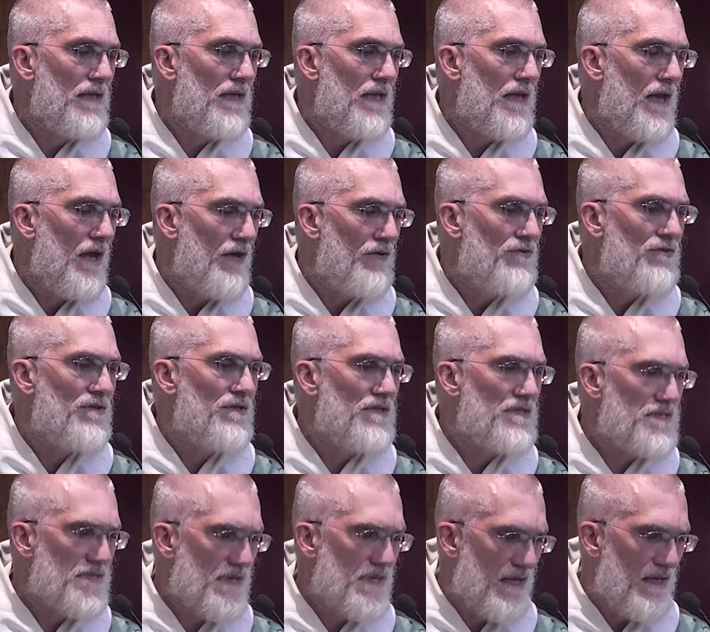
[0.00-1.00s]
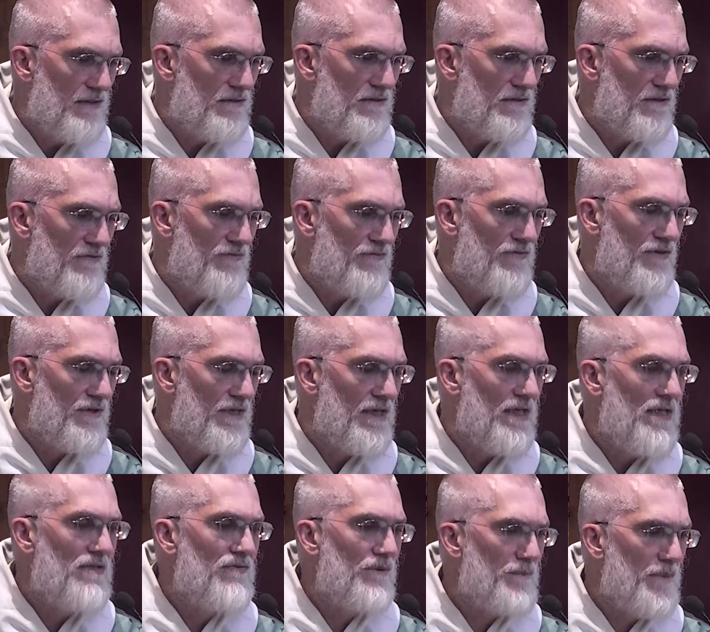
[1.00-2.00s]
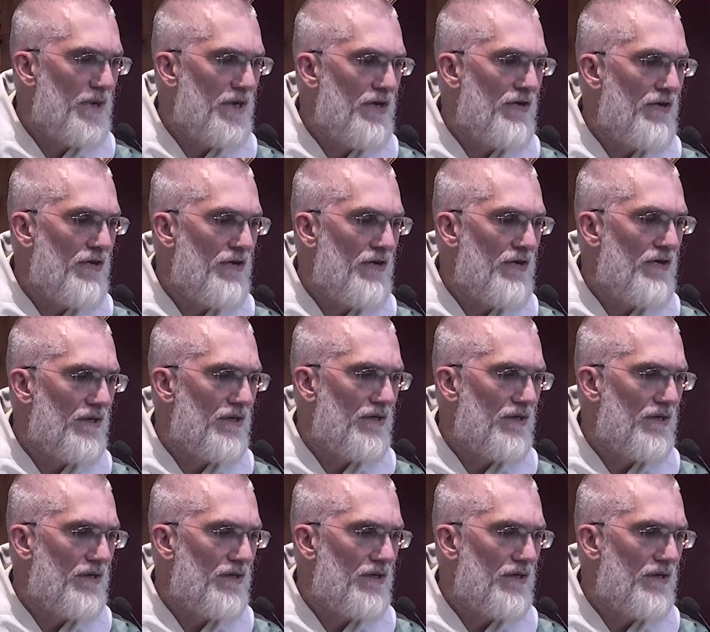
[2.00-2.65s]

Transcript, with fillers: under the title of Our Lady of America.